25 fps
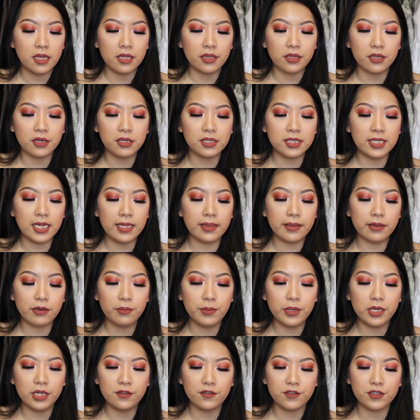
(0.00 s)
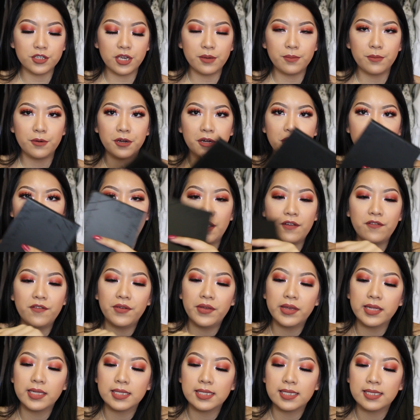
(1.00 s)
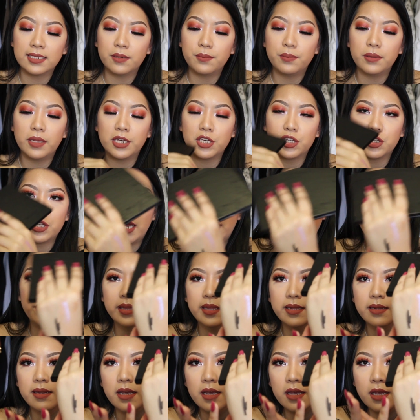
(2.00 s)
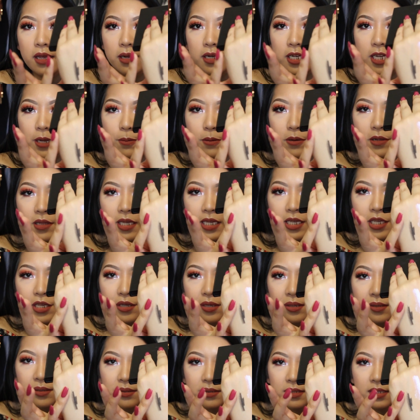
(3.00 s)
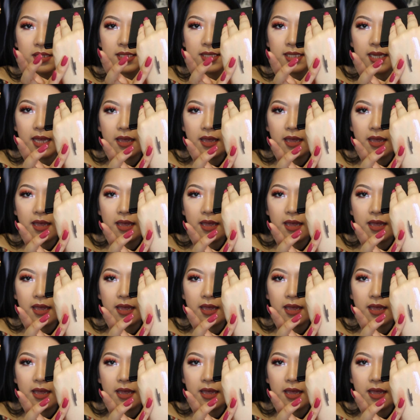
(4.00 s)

There's a little bit of shimmer. I feel like this is a blush that I would typically use